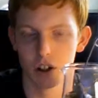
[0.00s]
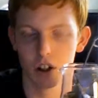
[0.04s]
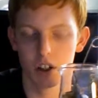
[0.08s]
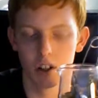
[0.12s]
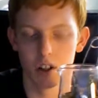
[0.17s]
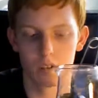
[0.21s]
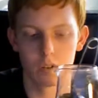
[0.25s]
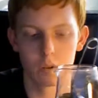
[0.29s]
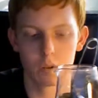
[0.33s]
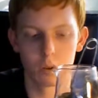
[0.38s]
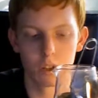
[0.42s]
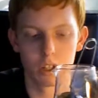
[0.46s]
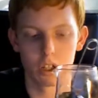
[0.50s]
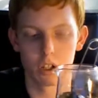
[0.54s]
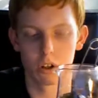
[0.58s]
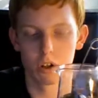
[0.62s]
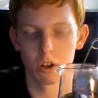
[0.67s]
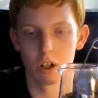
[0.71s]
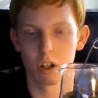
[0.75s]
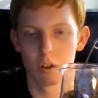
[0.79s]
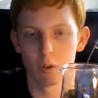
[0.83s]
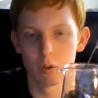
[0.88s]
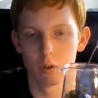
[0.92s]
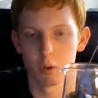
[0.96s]
if you want to get
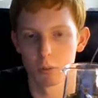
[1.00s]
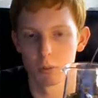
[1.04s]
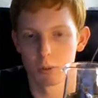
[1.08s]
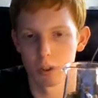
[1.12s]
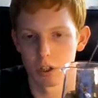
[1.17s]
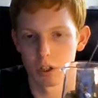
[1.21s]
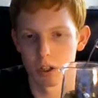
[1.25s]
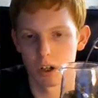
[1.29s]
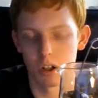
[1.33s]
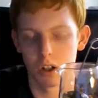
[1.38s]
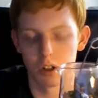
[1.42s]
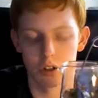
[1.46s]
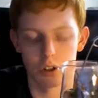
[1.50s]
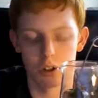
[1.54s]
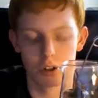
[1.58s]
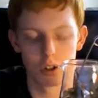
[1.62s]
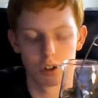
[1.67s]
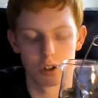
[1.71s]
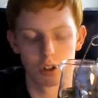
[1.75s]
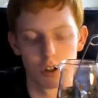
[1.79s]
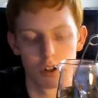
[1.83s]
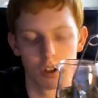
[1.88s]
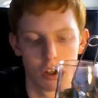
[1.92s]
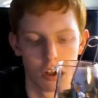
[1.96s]
credit for them in college
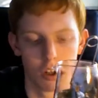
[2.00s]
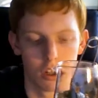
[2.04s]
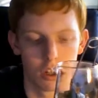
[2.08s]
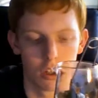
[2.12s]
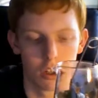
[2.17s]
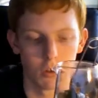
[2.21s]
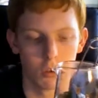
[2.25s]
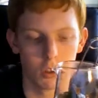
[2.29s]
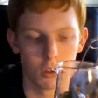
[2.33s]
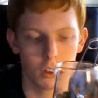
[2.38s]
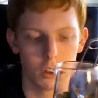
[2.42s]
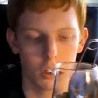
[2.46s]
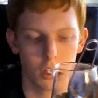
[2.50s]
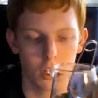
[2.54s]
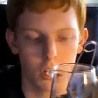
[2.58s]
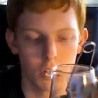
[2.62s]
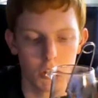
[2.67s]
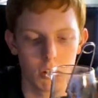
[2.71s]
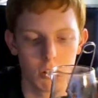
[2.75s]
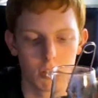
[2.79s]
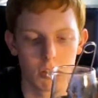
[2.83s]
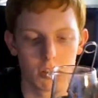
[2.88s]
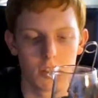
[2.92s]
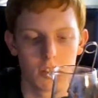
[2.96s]
and whatnot, you
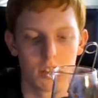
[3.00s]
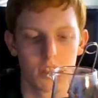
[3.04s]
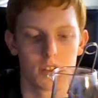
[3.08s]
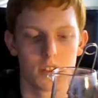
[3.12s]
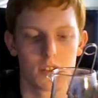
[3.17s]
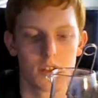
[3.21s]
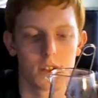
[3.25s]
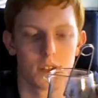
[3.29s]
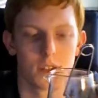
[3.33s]
have to take this